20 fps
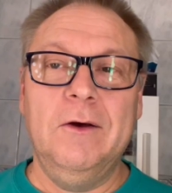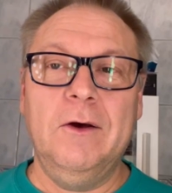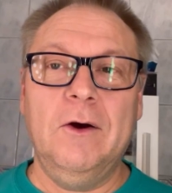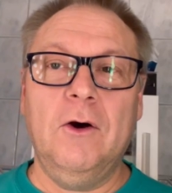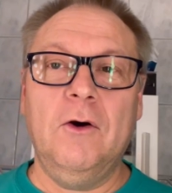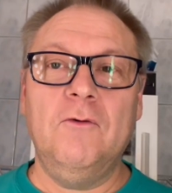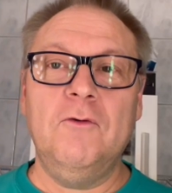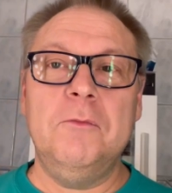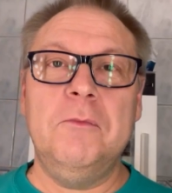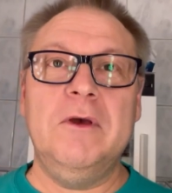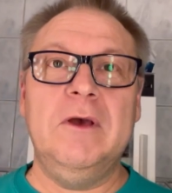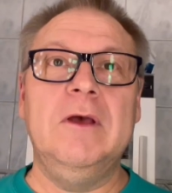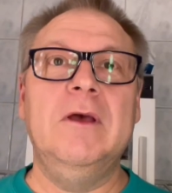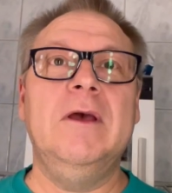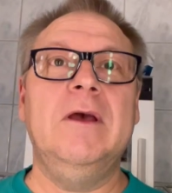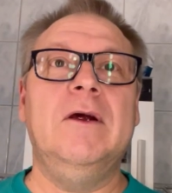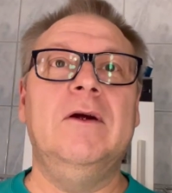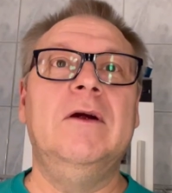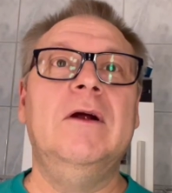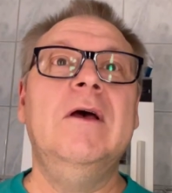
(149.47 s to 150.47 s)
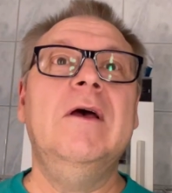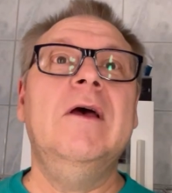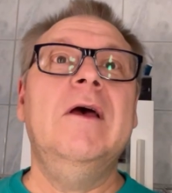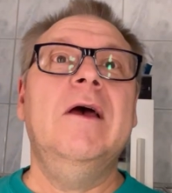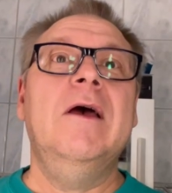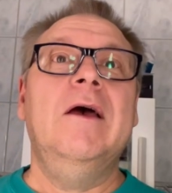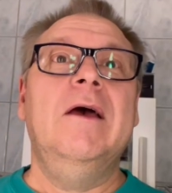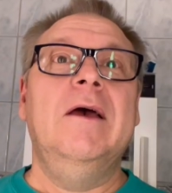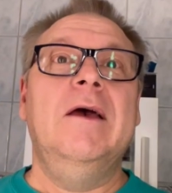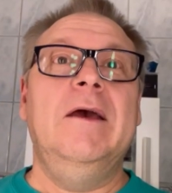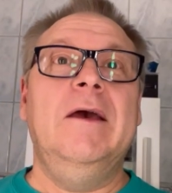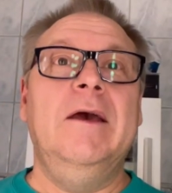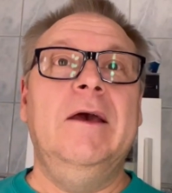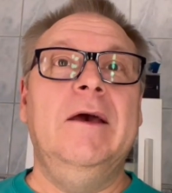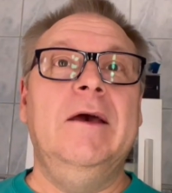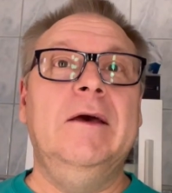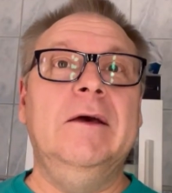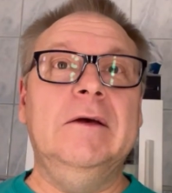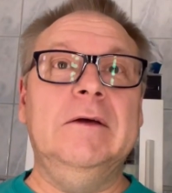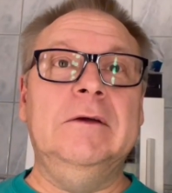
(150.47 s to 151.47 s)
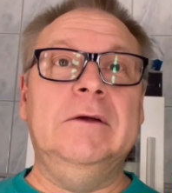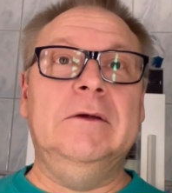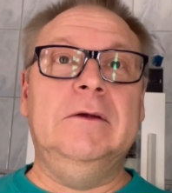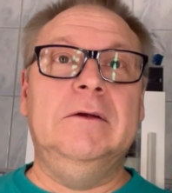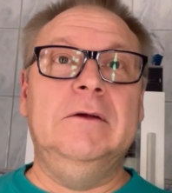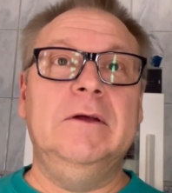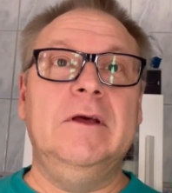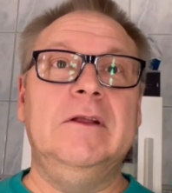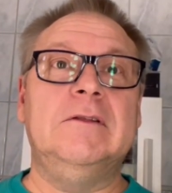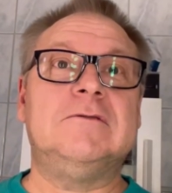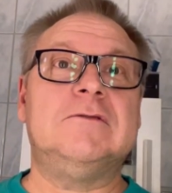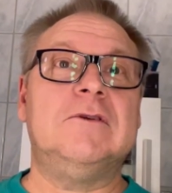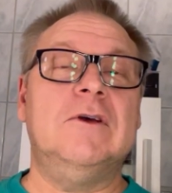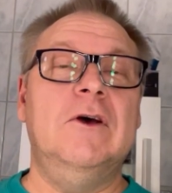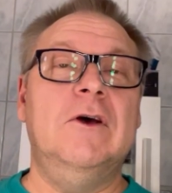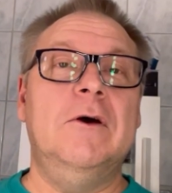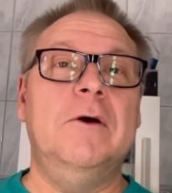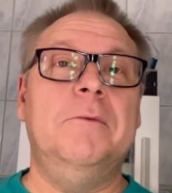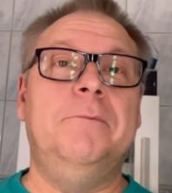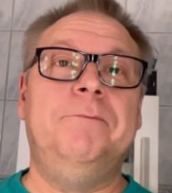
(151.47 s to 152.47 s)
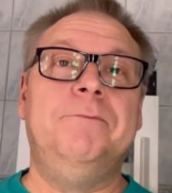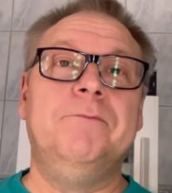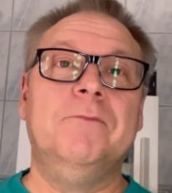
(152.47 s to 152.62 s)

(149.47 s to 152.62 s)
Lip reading: over me here. It's a